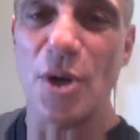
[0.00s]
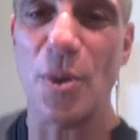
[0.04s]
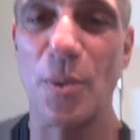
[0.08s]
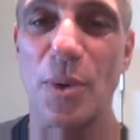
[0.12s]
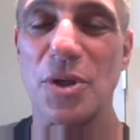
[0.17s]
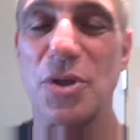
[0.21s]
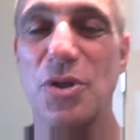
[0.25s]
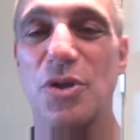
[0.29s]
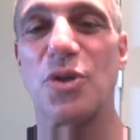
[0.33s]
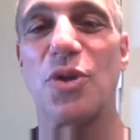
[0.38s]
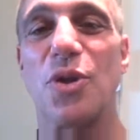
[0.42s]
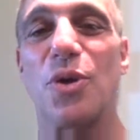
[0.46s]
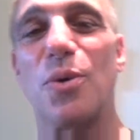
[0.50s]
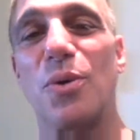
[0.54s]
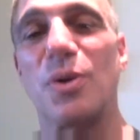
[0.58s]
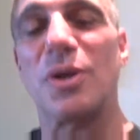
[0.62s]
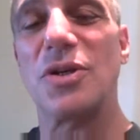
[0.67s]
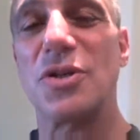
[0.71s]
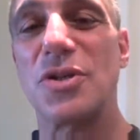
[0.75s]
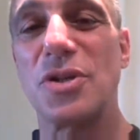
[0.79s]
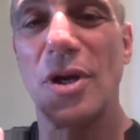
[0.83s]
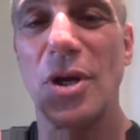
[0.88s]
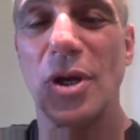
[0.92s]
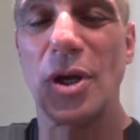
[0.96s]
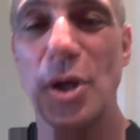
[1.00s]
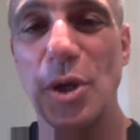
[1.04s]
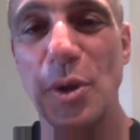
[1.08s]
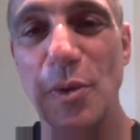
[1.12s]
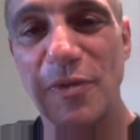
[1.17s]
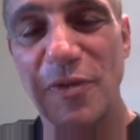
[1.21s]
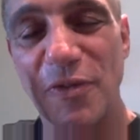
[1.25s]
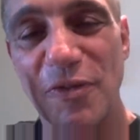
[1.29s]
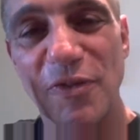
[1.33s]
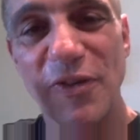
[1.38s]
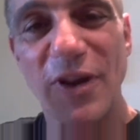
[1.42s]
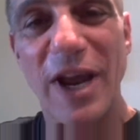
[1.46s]
What you do is
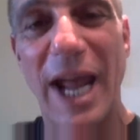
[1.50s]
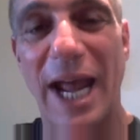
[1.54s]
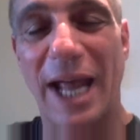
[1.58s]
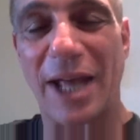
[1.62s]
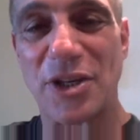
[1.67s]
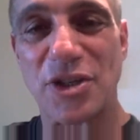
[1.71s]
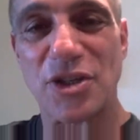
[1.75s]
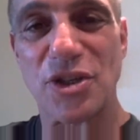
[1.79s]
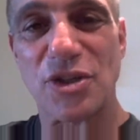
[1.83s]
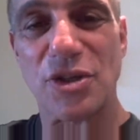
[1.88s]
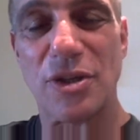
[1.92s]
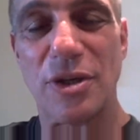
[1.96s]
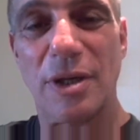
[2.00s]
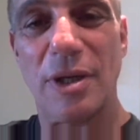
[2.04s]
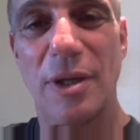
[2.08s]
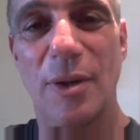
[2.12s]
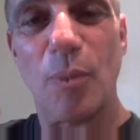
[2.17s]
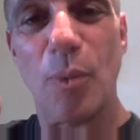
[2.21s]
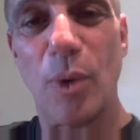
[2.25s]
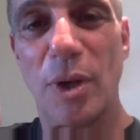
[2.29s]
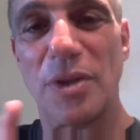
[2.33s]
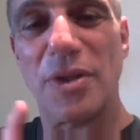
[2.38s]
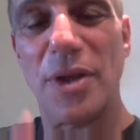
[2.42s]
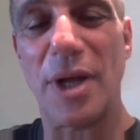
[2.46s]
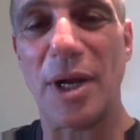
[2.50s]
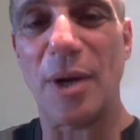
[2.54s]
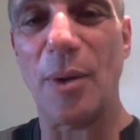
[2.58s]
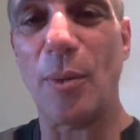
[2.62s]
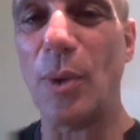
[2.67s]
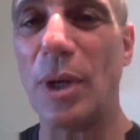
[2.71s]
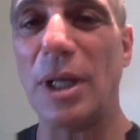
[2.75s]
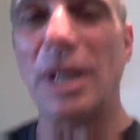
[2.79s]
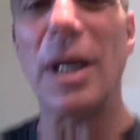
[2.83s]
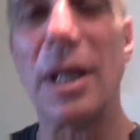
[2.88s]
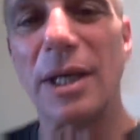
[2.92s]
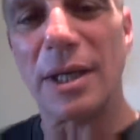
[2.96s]
you fast one day a
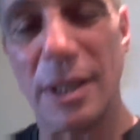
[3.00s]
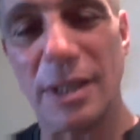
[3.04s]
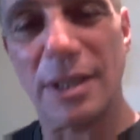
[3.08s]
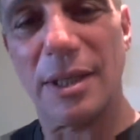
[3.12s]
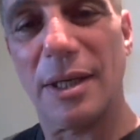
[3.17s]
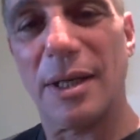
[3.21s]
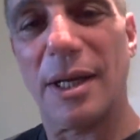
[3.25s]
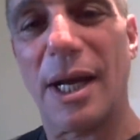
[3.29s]
week.